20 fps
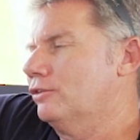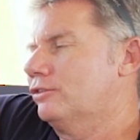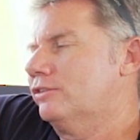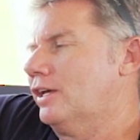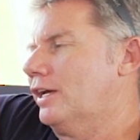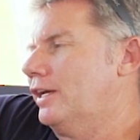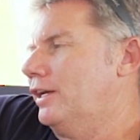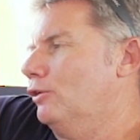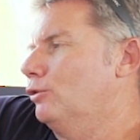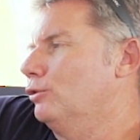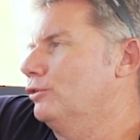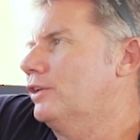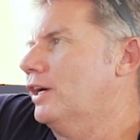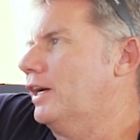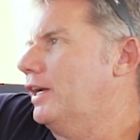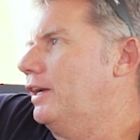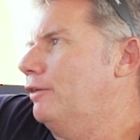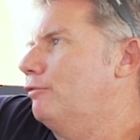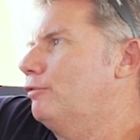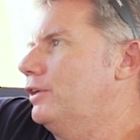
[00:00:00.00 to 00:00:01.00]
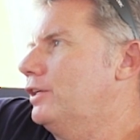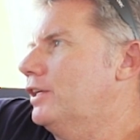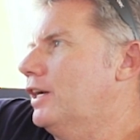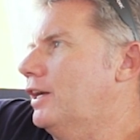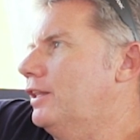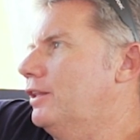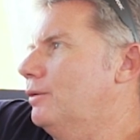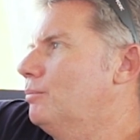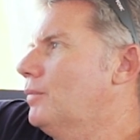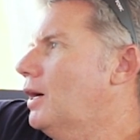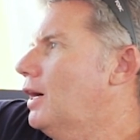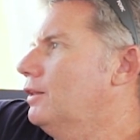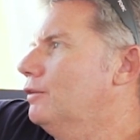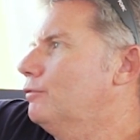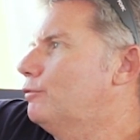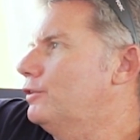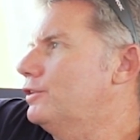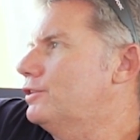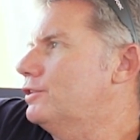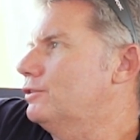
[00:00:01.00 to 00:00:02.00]
I'll say all day, every day that
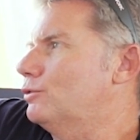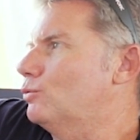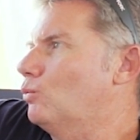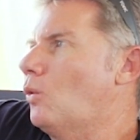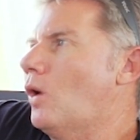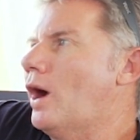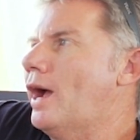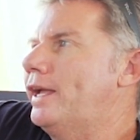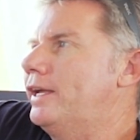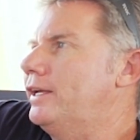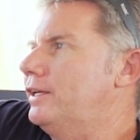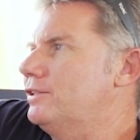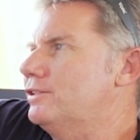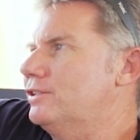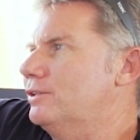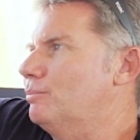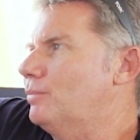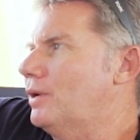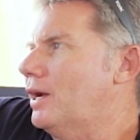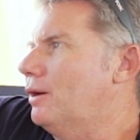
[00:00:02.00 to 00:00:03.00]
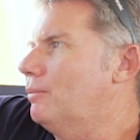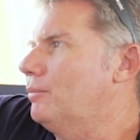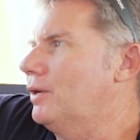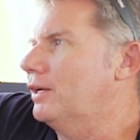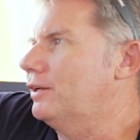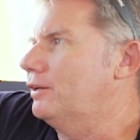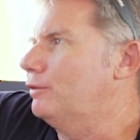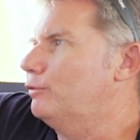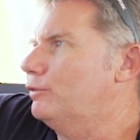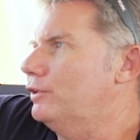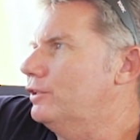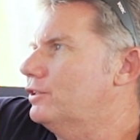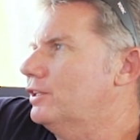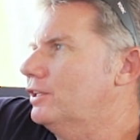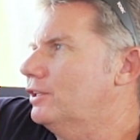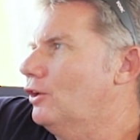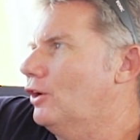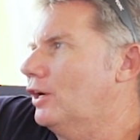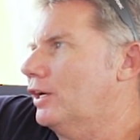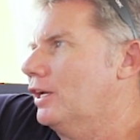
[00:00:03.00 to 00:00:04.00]
marlin fishing's way easier than barramundi
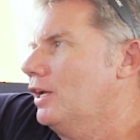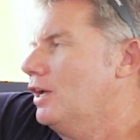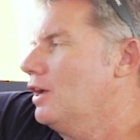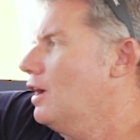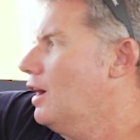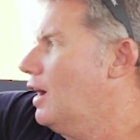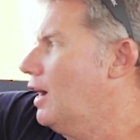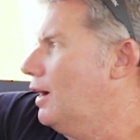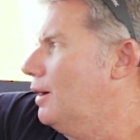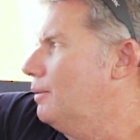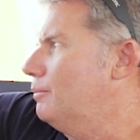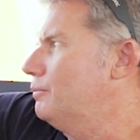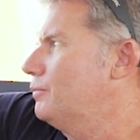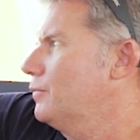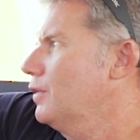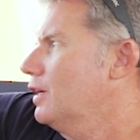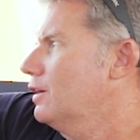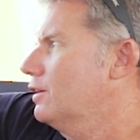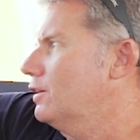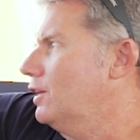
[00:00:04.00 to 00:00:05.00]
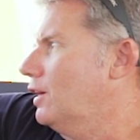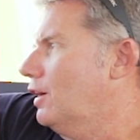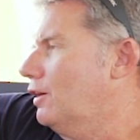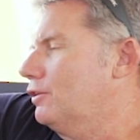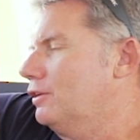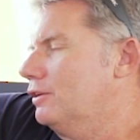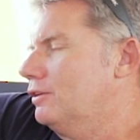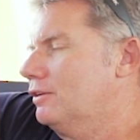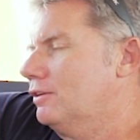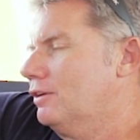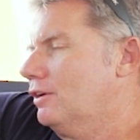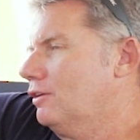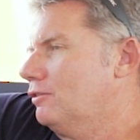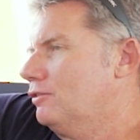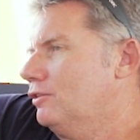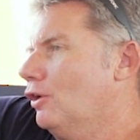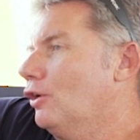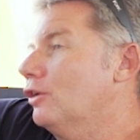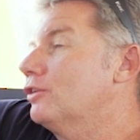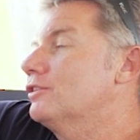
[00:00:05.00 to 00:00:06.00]
fishing. Like,
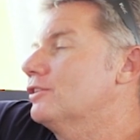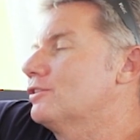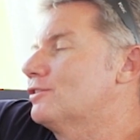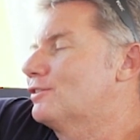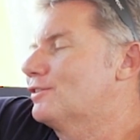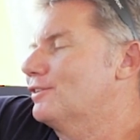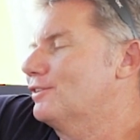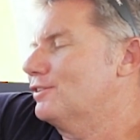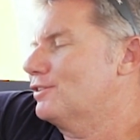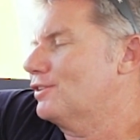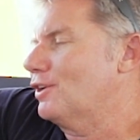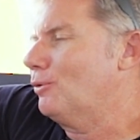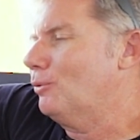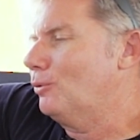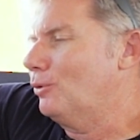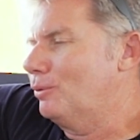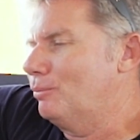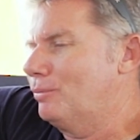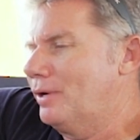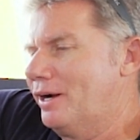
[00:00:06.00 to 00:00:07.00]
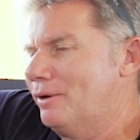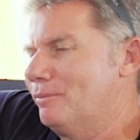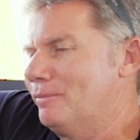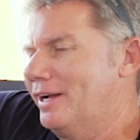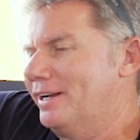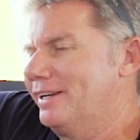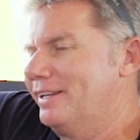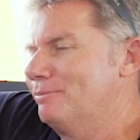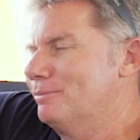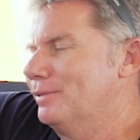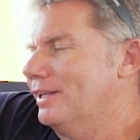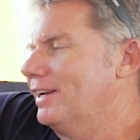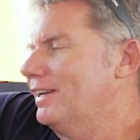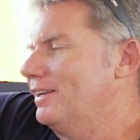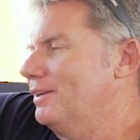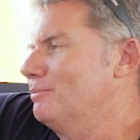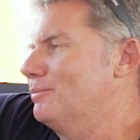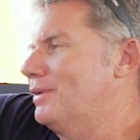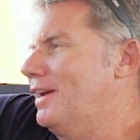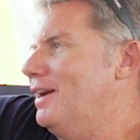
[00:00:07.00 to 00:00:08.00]
not just saltwater barramundi,
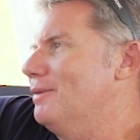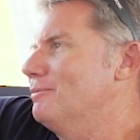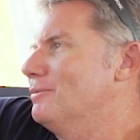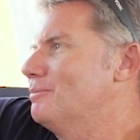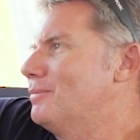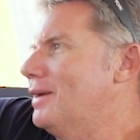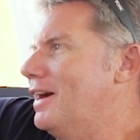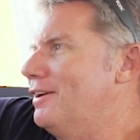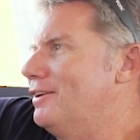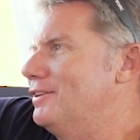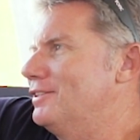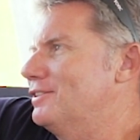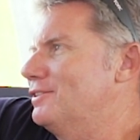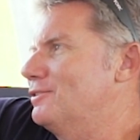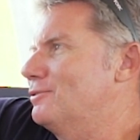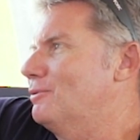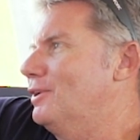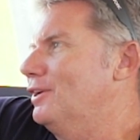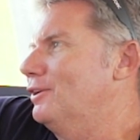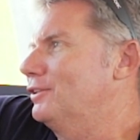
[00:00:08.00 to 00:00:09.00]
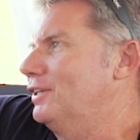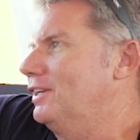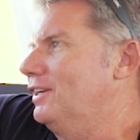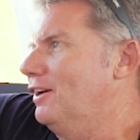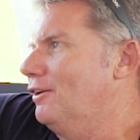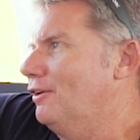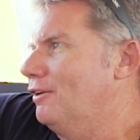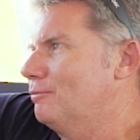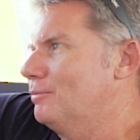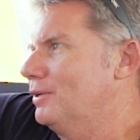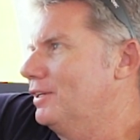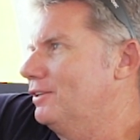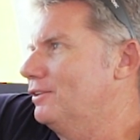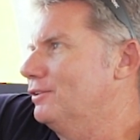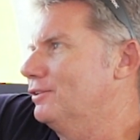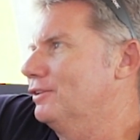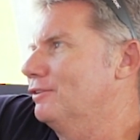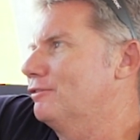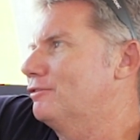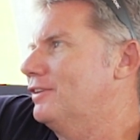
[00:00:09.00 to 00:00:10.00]
bloody impoundment barras as well. I've been
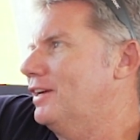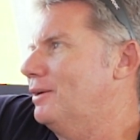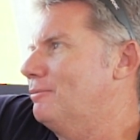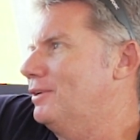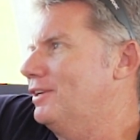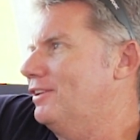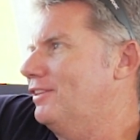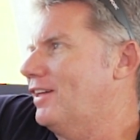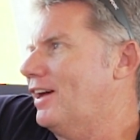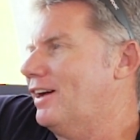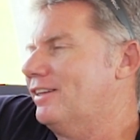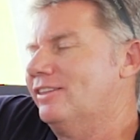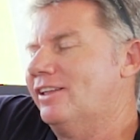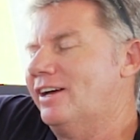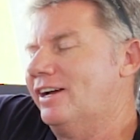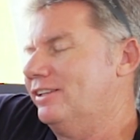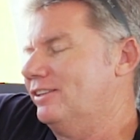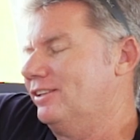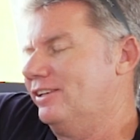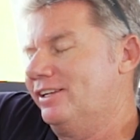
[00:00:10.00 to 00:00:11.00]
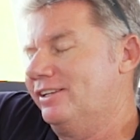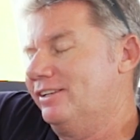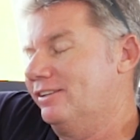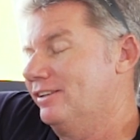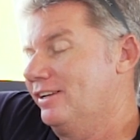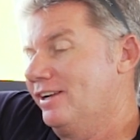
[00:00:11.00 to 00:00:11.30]
doing a fair bit of that lately,